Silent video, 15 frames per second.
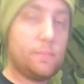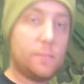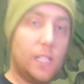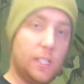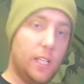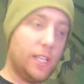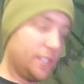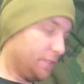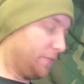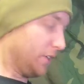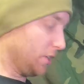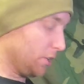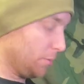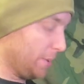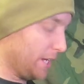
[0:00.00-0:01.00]
I'd like to fit a
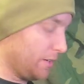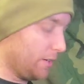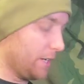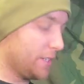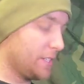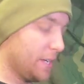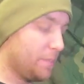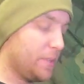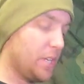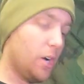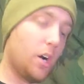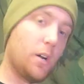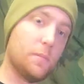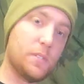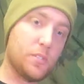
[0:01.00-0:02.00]
little better, except the
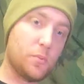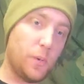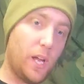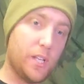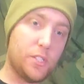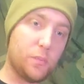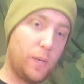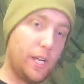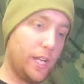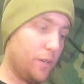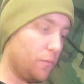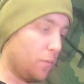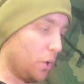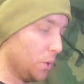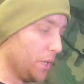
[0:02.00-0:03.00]
arms. That's why I just went ahead
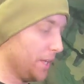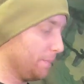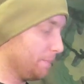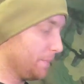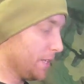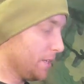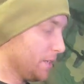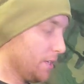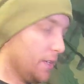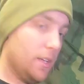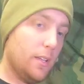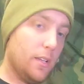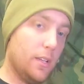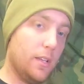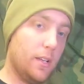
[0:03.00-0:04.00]
and rolled it.
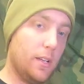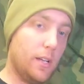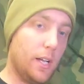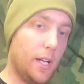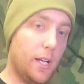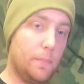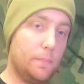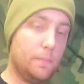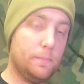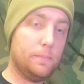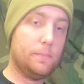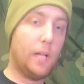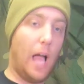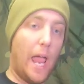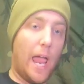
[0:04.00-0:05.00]

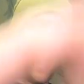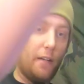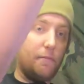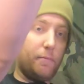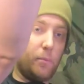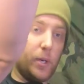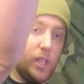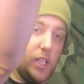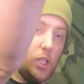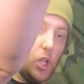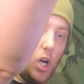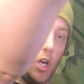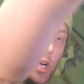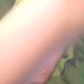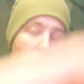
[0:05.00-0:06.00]
I have really
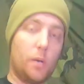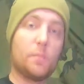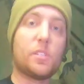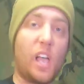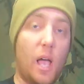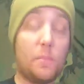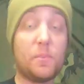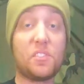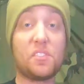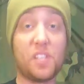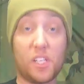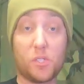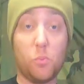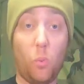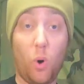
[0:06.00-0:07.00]
long arms. I'm
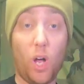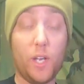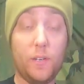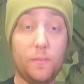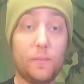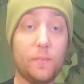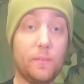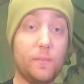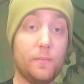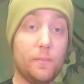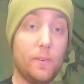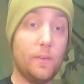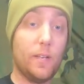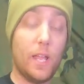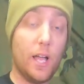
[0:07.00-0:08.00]
6'1".
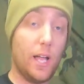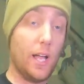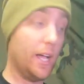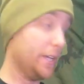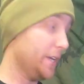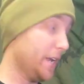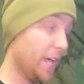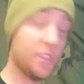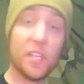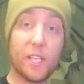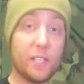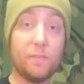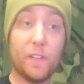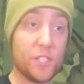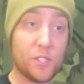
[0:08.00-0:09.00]

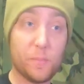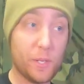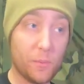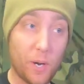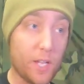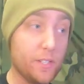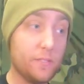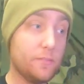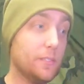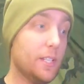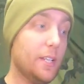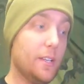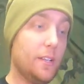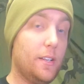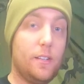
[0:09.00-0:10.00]
Nothing fits me right.
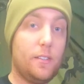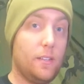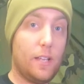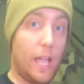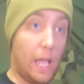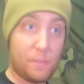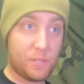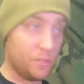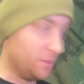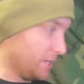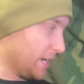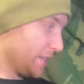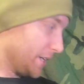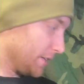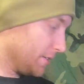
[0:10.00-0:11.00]
Absolutely
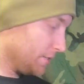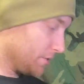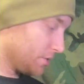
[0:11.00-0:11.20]
nothing.